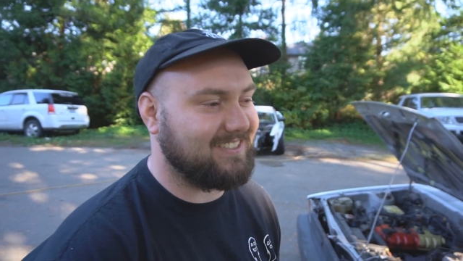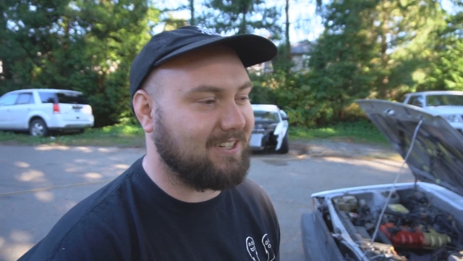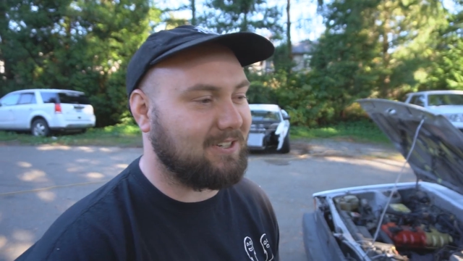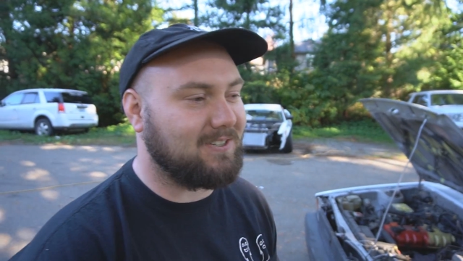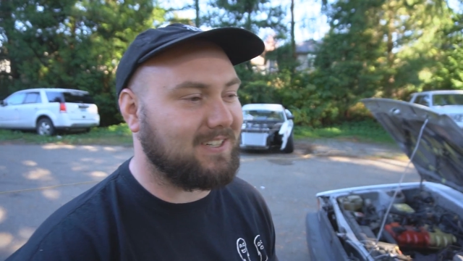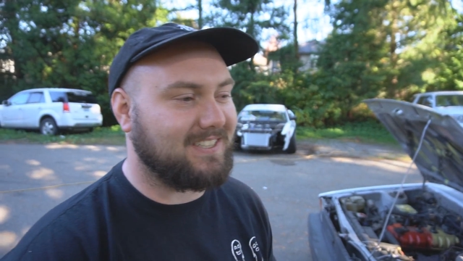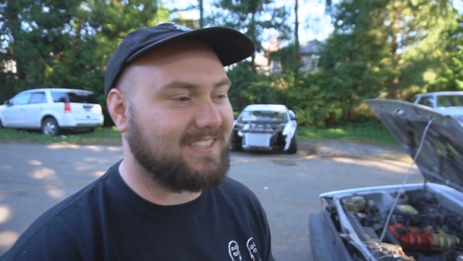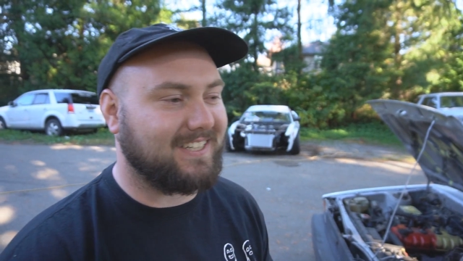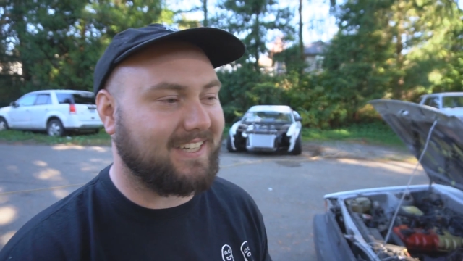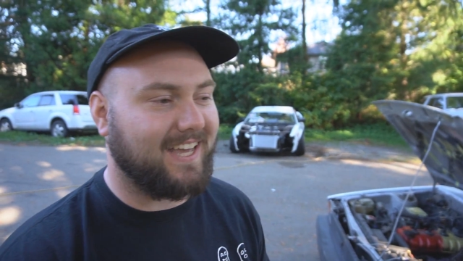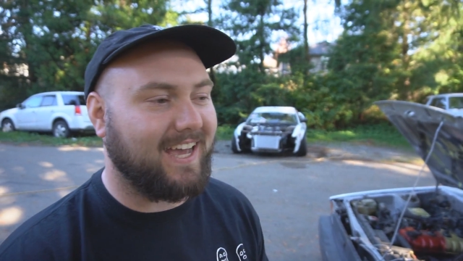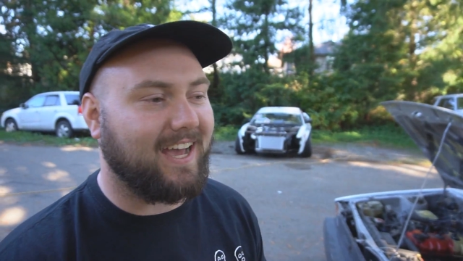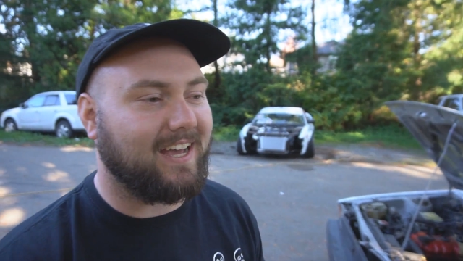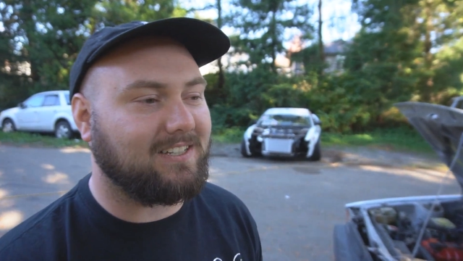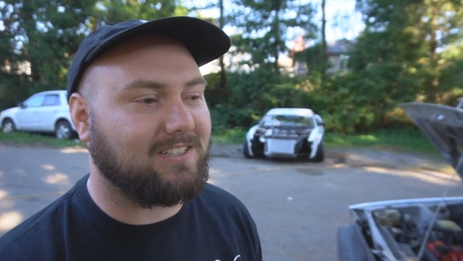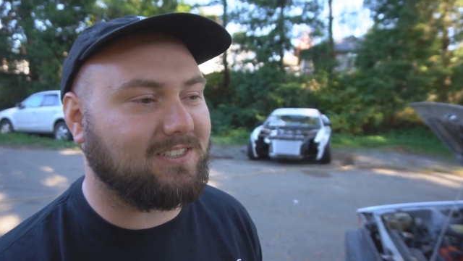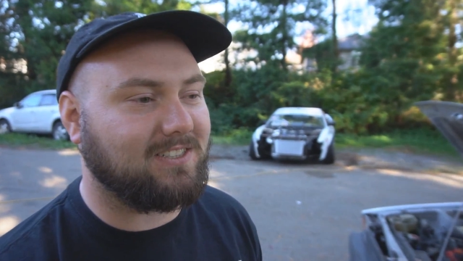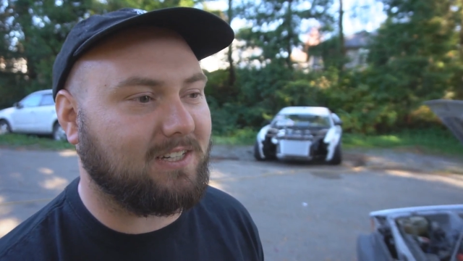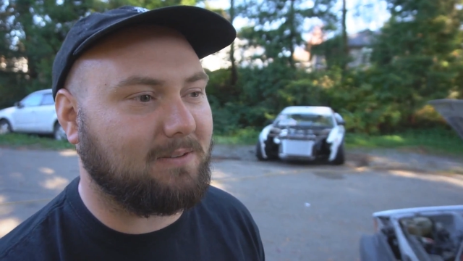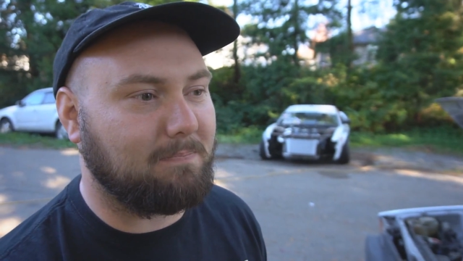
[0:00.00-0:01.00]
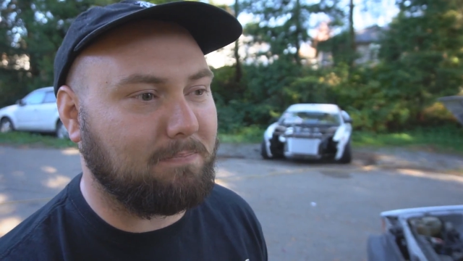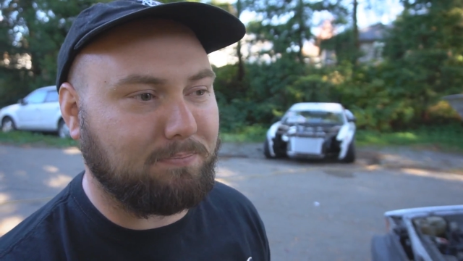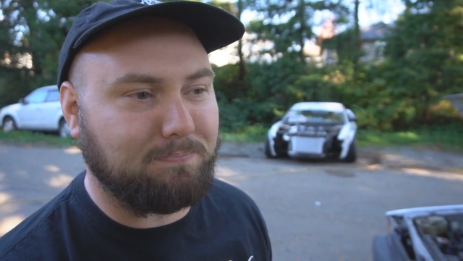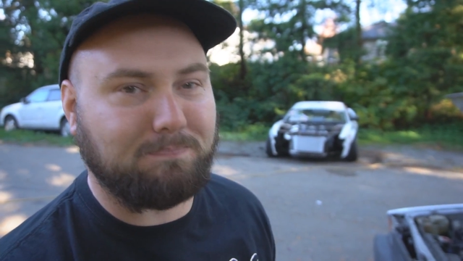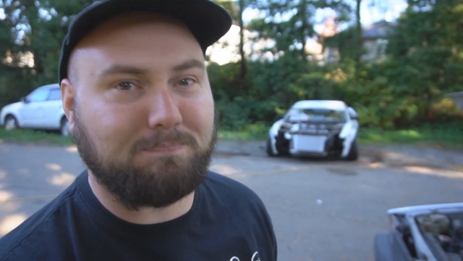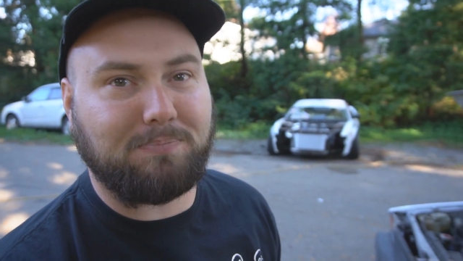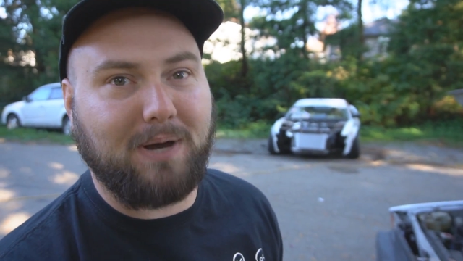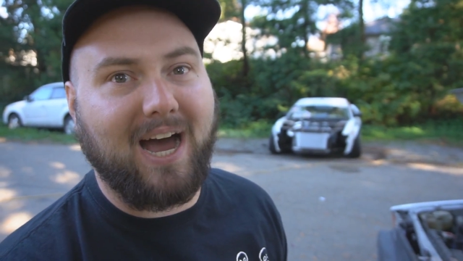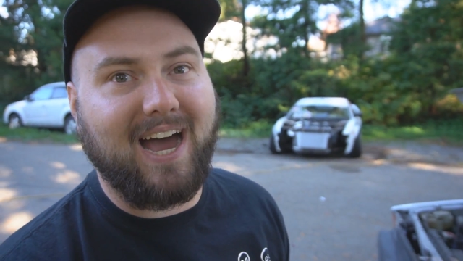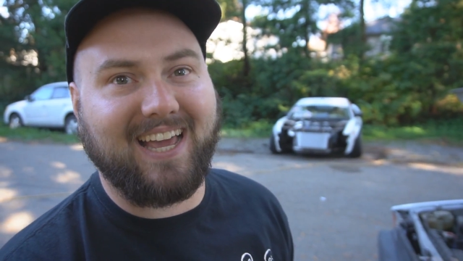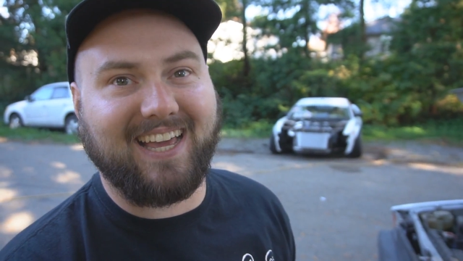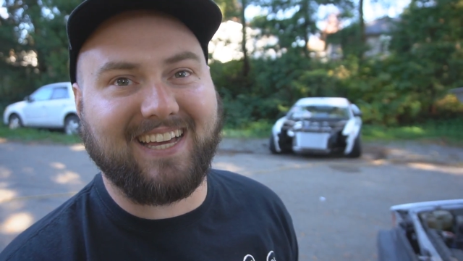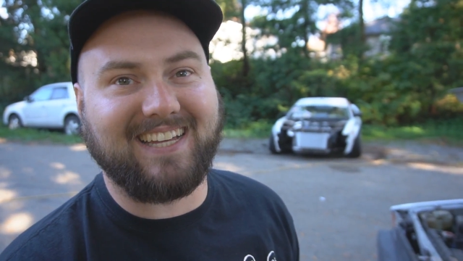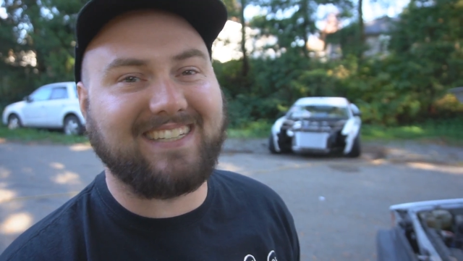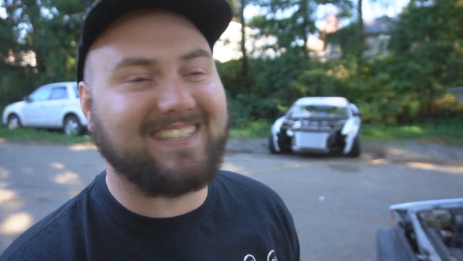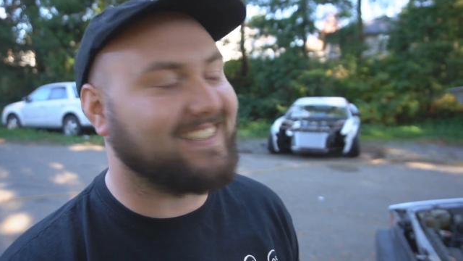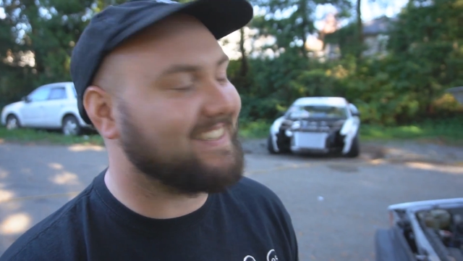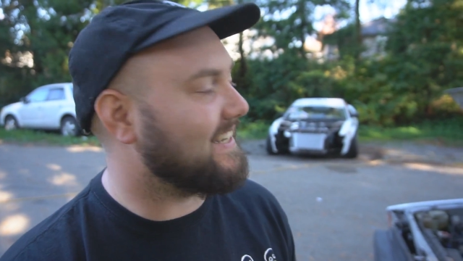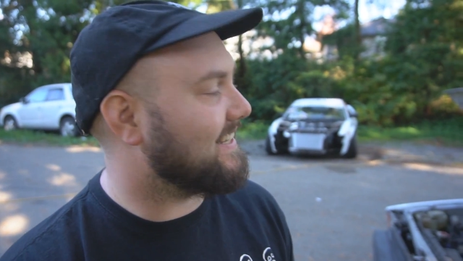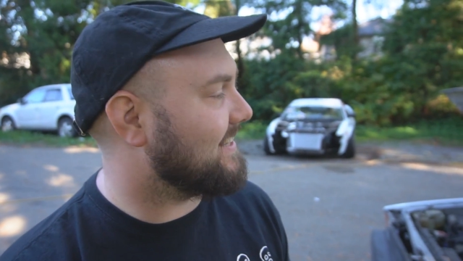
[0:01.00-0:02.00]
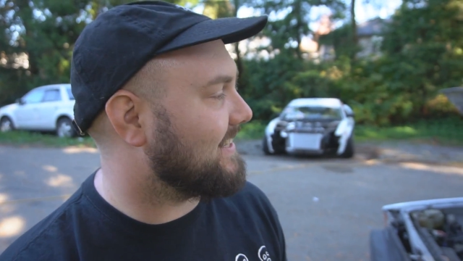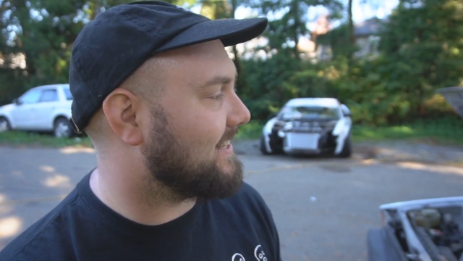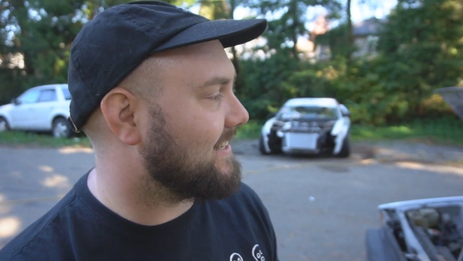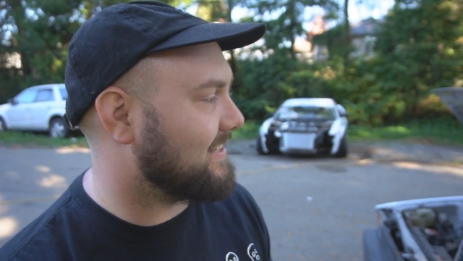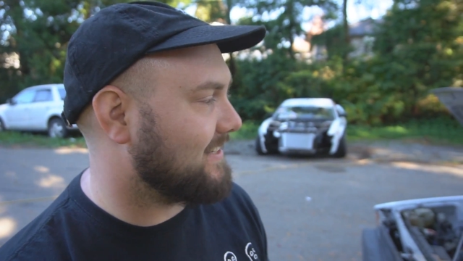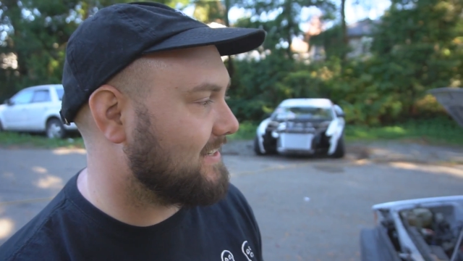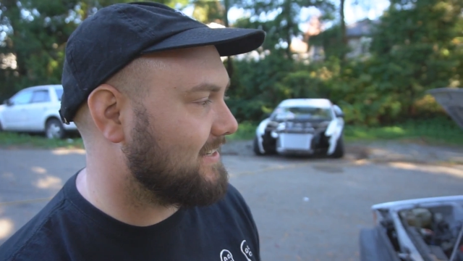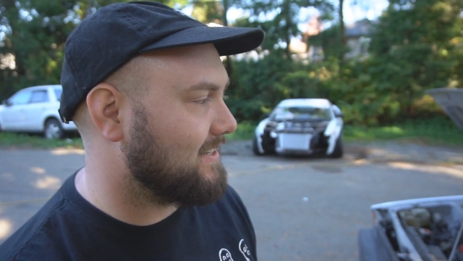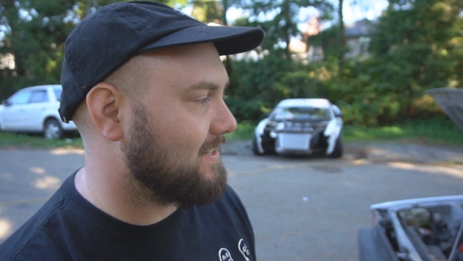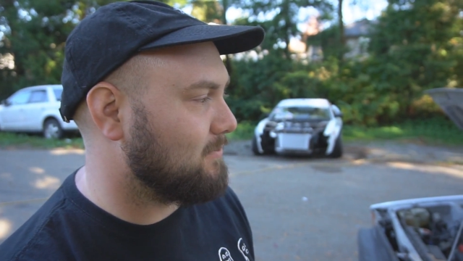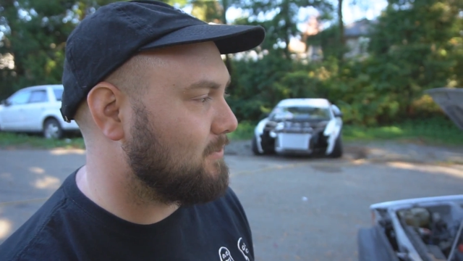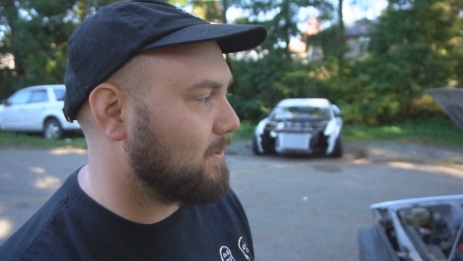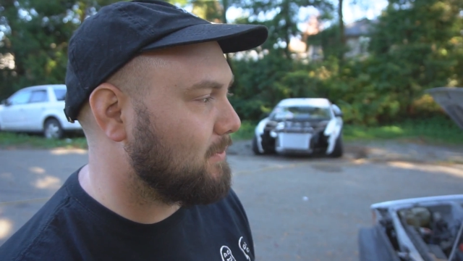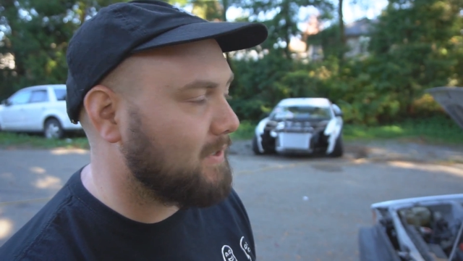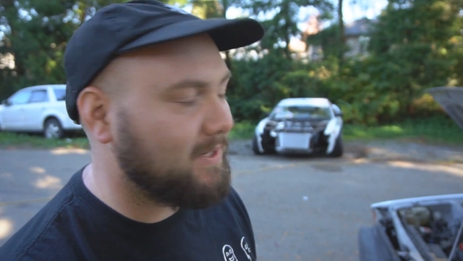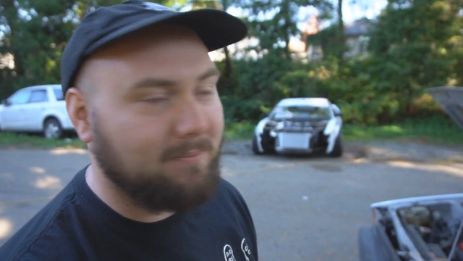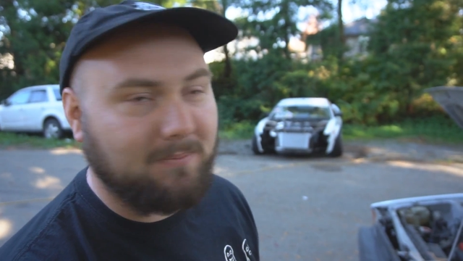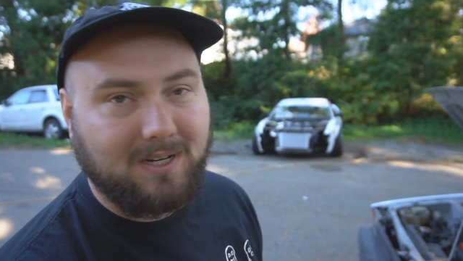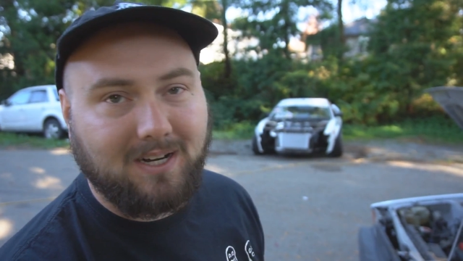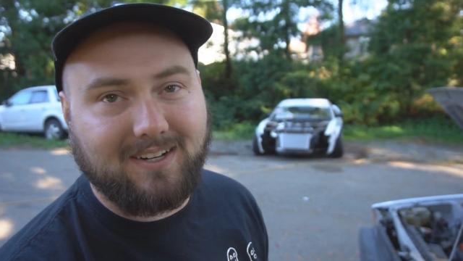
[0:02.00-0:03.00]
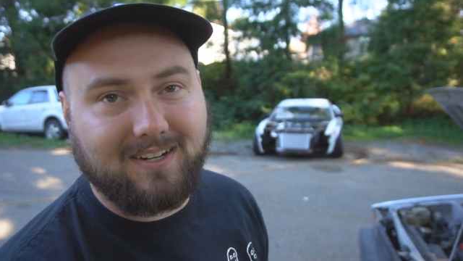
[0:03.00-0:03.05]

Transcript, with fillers: showed it to Kat and she's like, buy it. And then uh, we went and